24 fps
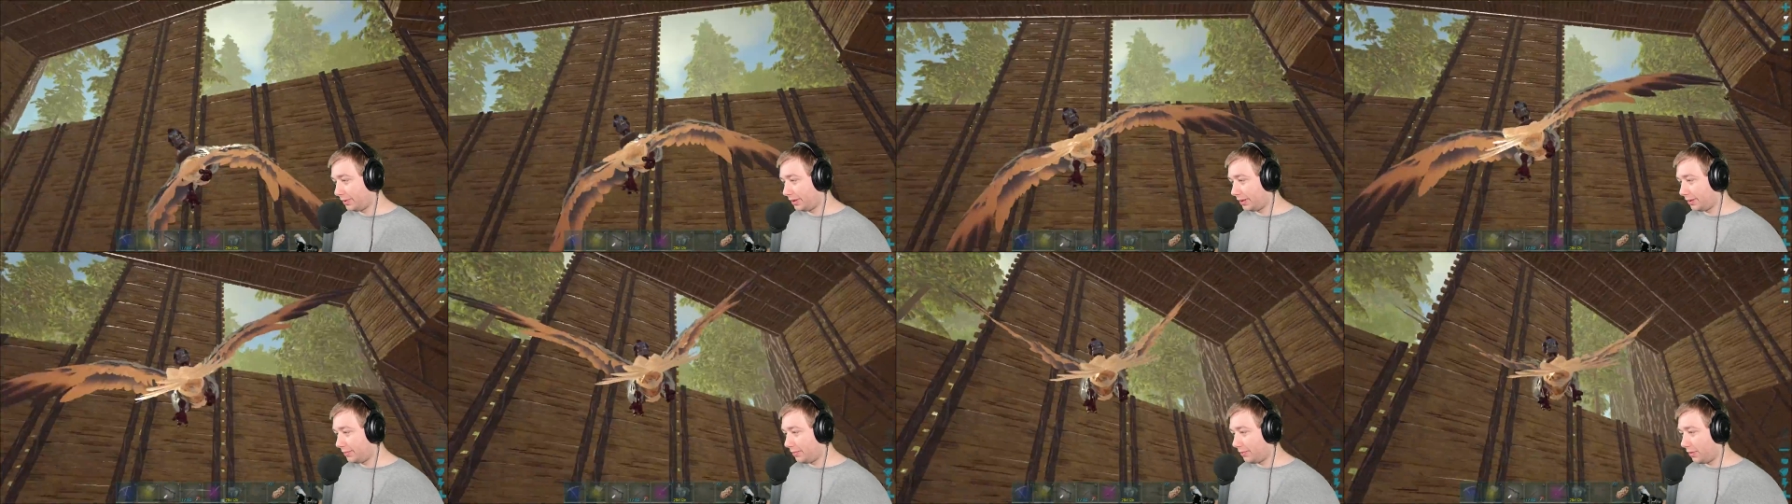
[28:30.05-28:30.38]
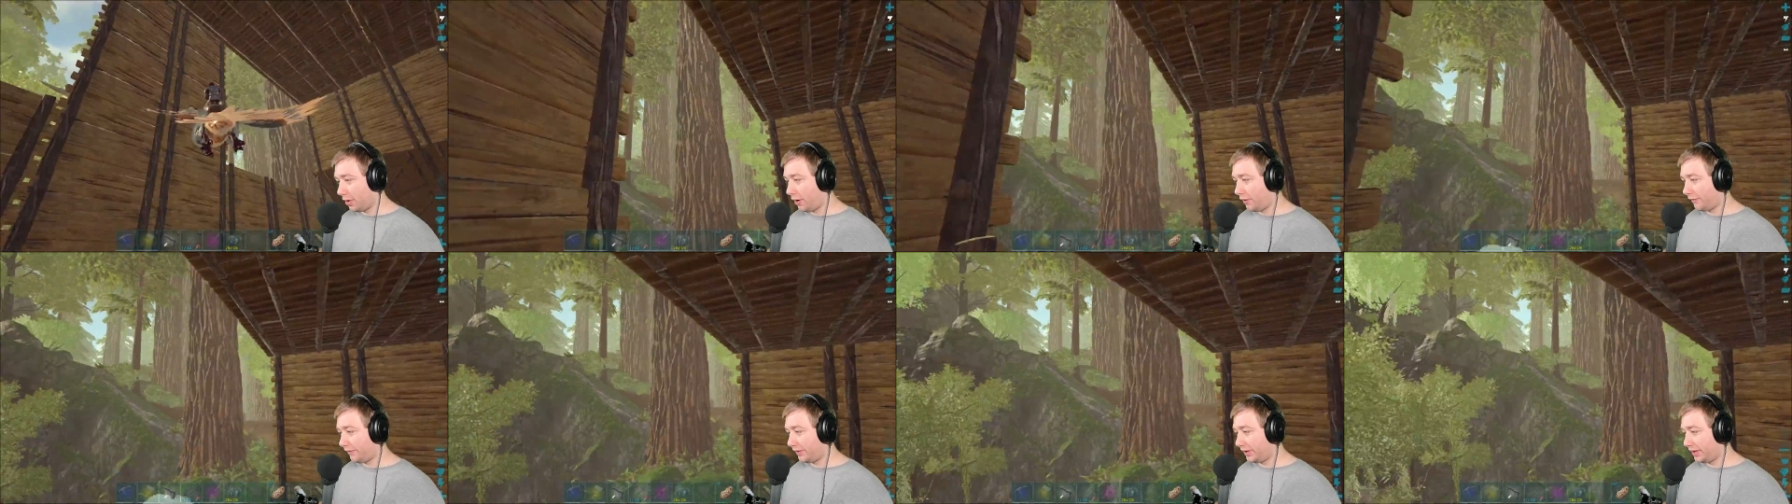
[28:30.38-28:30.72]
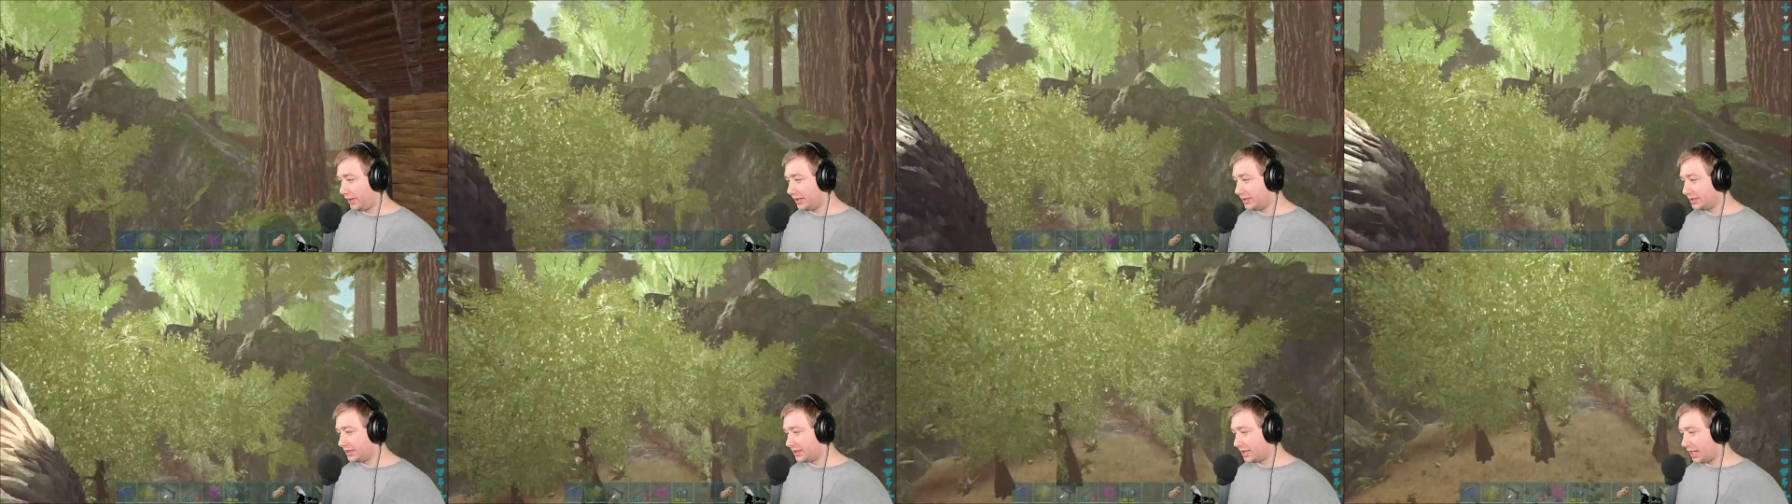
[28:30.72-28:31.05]
him
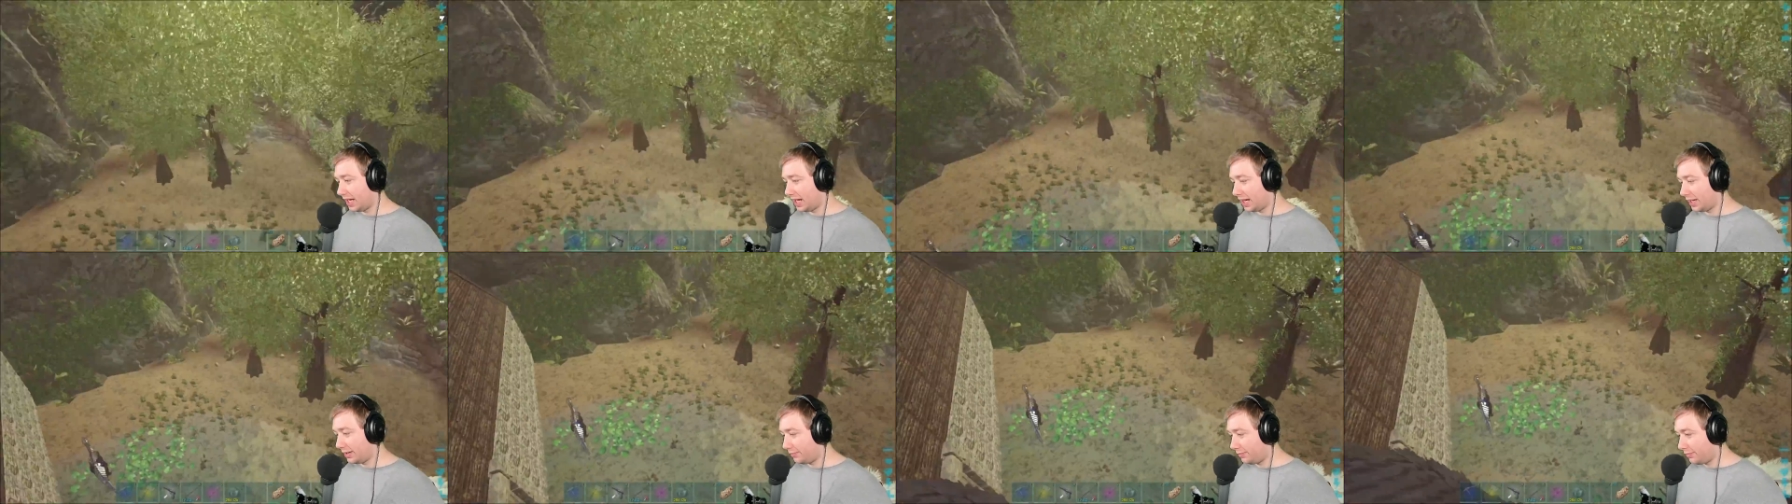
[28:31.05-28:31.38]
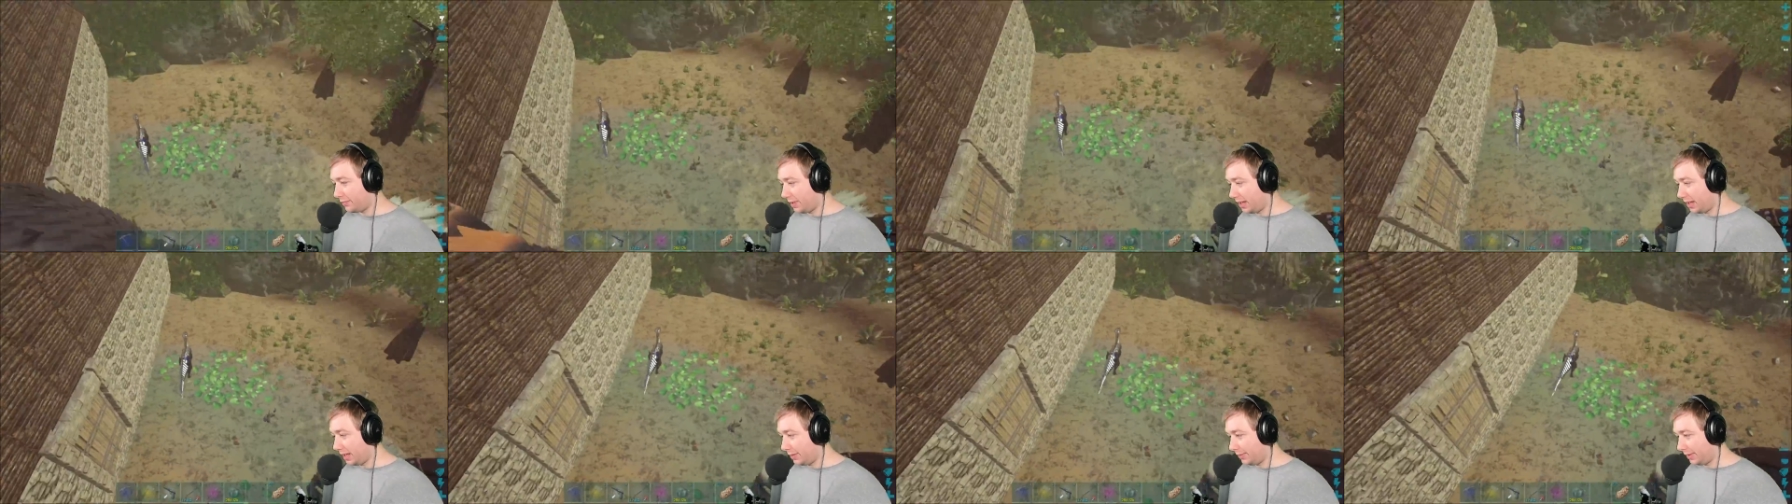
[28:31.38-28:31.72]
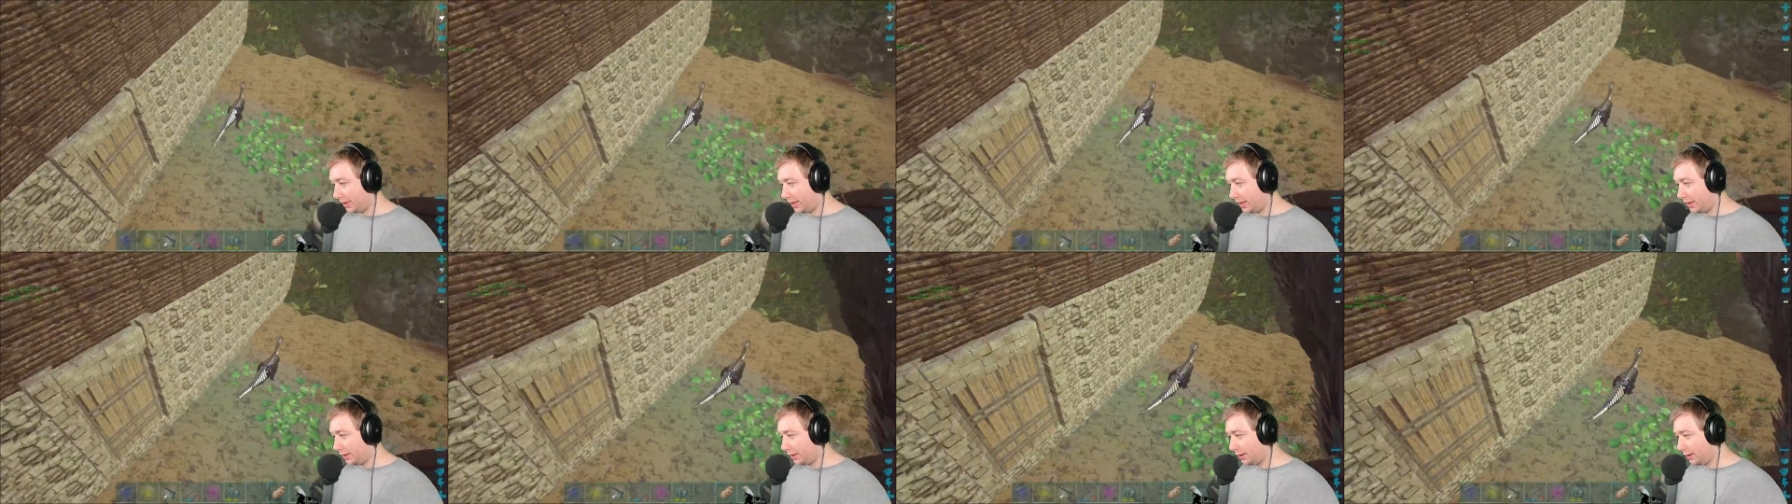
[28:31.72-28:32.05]
off inside.
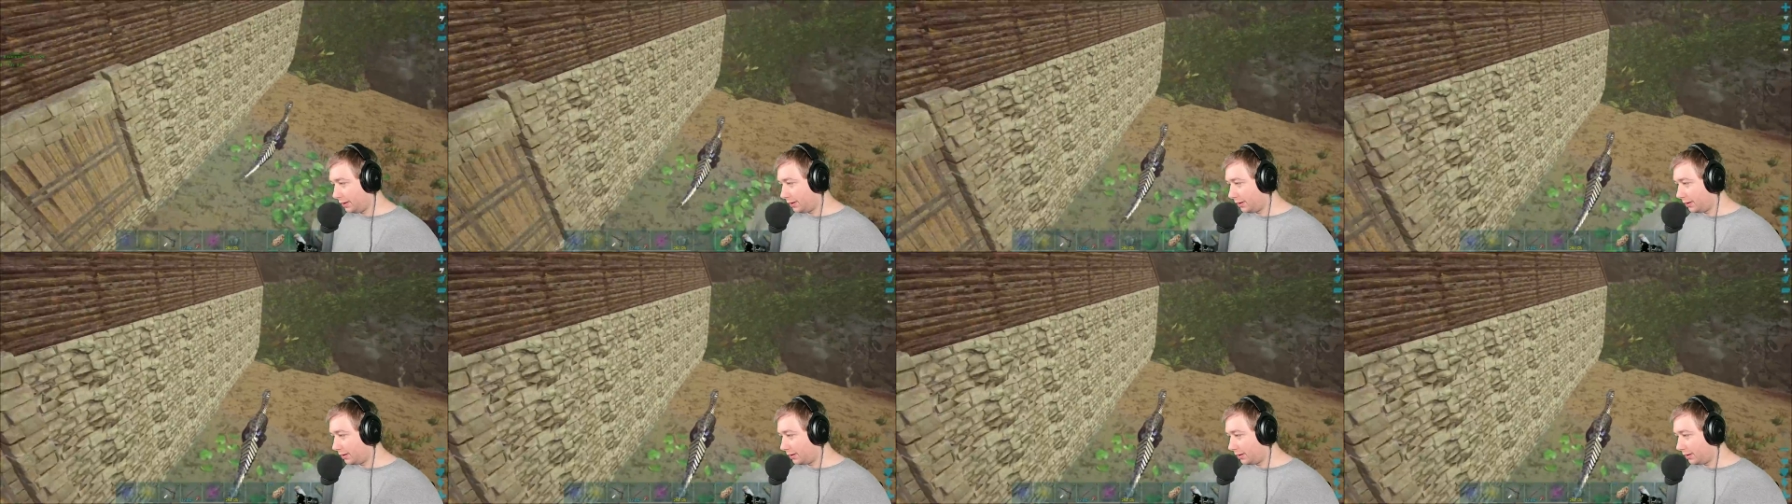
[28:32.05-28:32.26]
Maybe